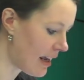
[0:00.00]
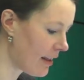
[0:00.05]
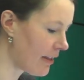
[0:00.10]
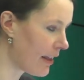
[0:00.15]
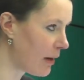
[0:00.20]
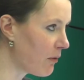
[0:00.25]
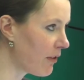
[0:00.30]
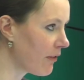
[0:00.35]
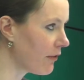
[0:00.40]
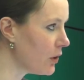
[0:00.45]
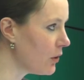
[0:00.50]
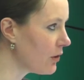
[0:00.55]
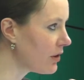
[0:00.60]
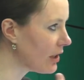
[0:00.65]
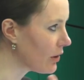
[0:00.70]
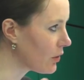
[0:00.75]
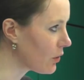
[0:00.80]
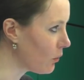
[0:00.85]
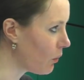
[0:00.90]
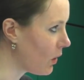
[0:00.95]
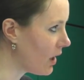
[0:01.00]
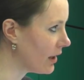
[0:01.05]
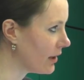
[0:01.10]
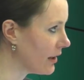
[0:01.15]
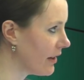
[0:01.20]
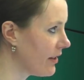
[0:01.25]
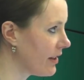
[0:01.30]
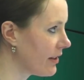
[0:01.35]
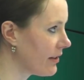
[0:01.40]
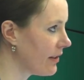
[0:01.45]
They were fused into one,
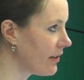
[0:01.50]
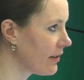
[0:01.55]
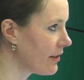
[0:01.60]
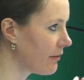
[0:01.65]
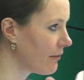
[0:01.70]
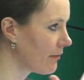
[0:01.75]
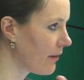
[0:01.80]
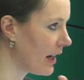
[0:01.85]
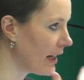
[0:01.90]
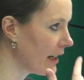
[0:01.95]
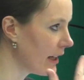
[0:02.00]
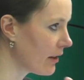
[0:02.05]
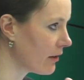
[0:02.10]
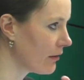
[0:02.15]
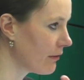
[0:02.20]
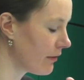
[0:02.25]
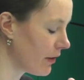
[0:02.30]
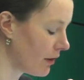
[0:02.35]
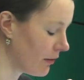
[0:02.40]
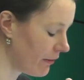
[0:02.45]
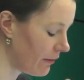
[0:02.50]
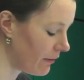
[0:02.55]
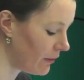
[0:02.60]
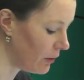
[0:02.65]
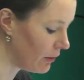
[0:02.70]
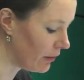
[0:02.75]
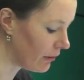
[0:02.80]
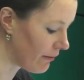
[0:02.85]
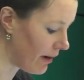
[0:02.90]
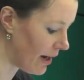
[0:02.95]
and this is defining of
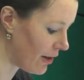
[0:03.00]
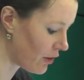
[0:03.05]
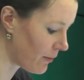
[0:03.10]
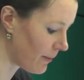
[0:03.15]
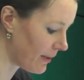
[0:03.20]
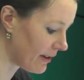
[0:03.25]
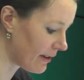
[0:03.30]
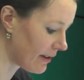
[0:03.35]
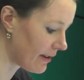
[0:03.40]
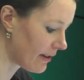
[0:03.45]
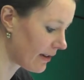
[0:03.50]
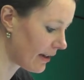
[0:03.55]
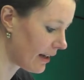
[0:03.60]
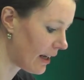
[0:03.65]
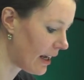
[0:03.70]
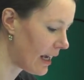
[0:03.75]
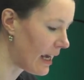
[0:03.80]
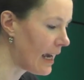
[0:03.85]
feudal arrangements.